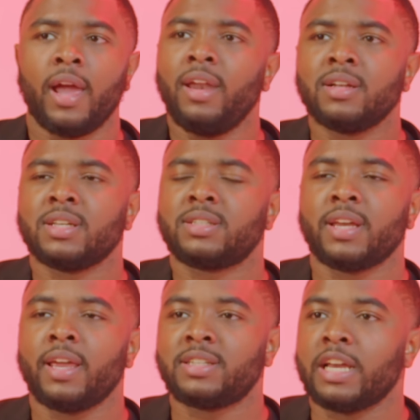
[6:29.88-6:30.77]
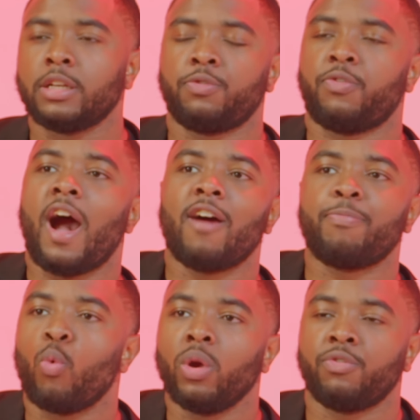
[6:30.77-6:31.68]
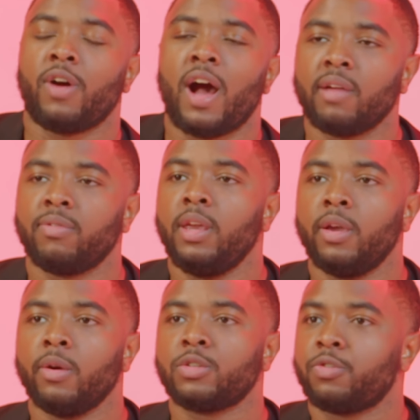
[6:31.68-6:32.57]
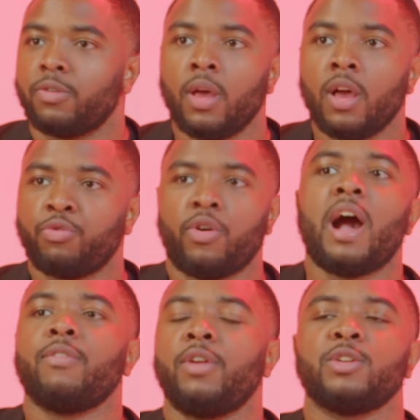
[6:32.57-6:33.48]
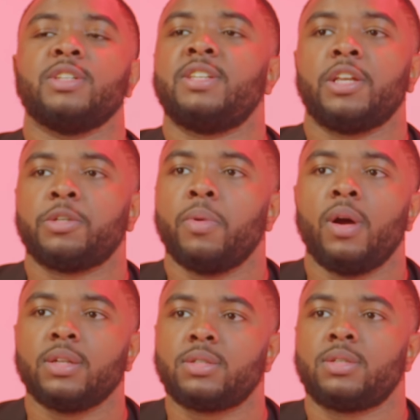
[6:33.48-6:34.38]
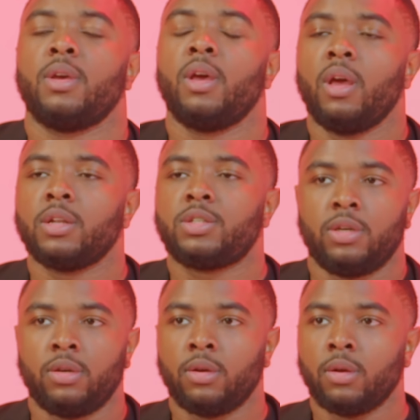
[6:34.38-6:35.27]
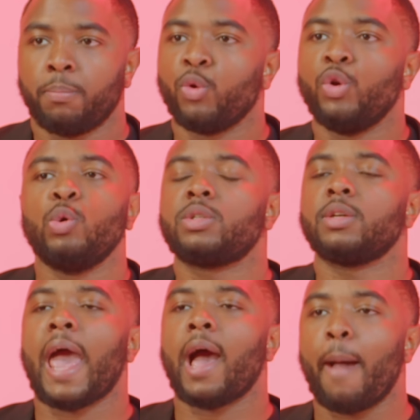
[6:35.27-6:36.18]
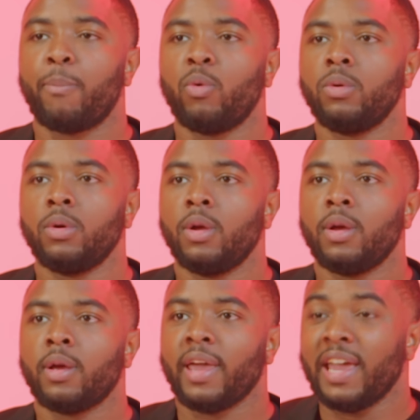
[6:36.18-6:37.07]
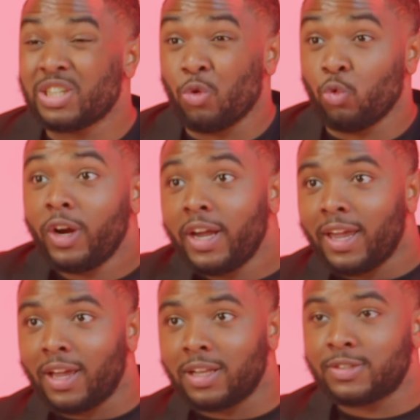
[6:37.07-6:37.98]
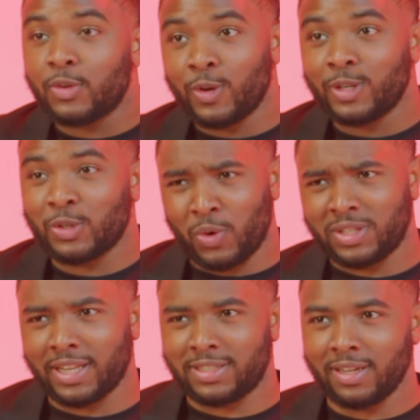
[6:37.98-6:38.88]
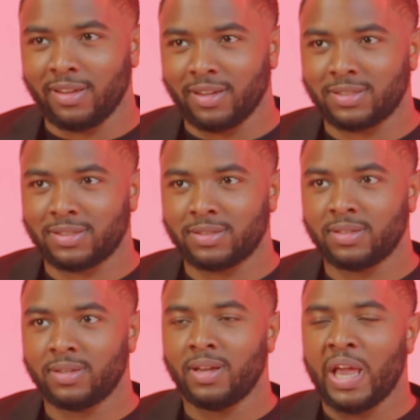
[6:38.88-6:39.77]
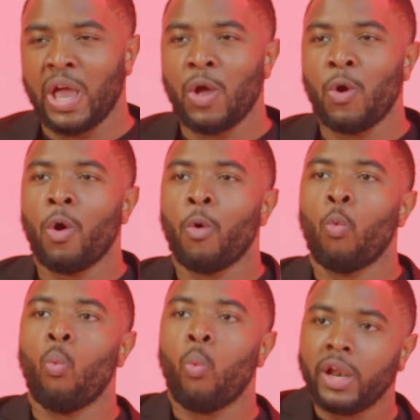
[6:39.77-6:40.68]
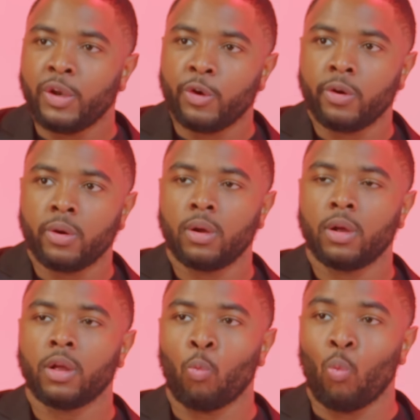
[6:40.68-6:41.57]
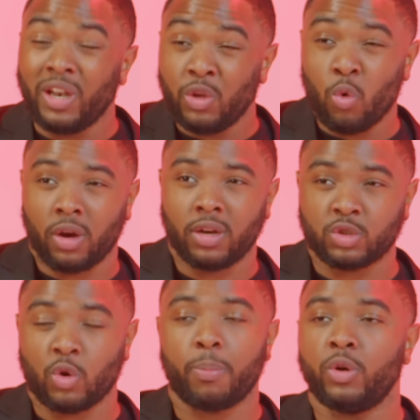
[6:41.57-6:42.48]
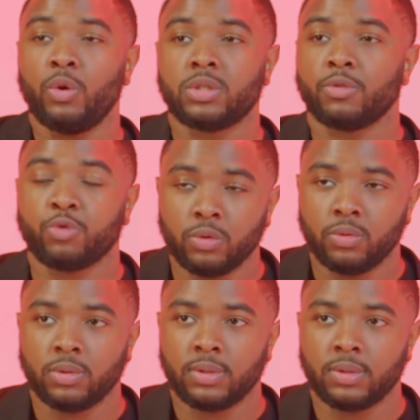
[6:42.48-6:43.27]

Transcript: It doesn't say it takes 5.5 years, 5 years and 6 months to produce an apple. It's a range. So what does that tell us? When you are going to start producing fruit,